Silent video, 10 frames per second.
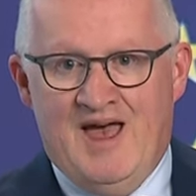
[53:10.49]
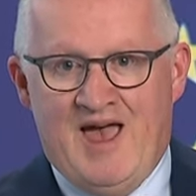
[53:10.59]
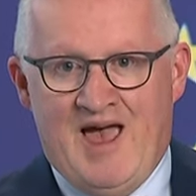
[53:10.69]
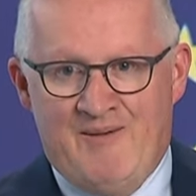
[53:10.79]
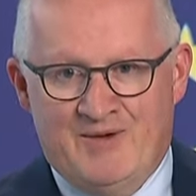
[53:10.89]

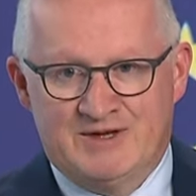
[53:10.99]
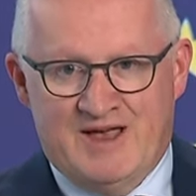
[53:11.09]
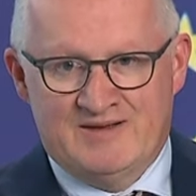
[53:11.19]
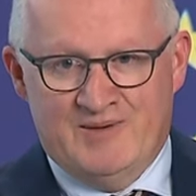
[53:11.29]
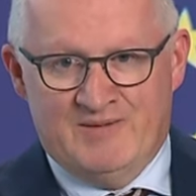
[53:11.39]
how much
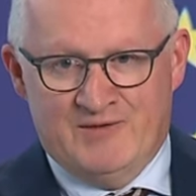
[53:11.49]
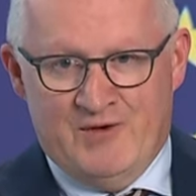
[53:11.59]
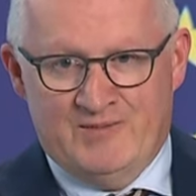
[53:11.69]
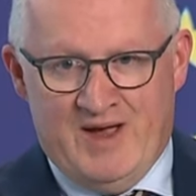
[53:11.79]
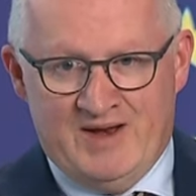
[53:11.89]
has to be
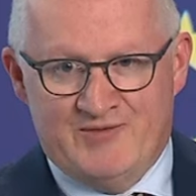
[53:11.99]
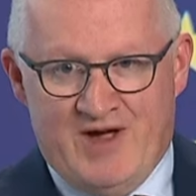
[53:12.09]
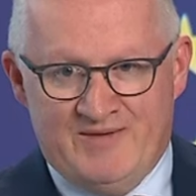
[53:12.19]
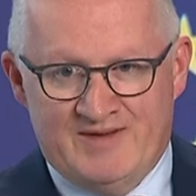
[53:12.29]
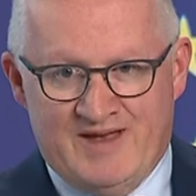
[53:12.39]
absorbed by the
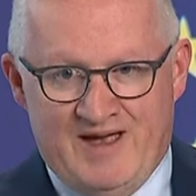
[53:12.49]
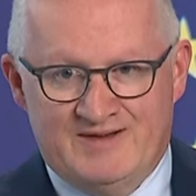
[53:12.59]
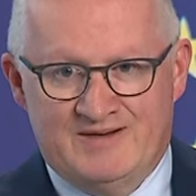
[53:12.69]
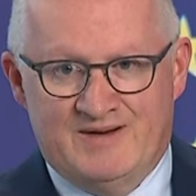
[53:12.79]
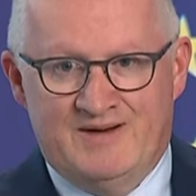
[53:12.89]
private
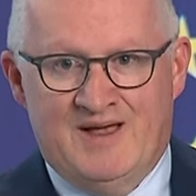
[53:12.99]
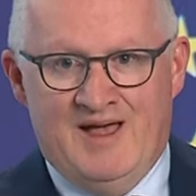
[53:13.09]
sector,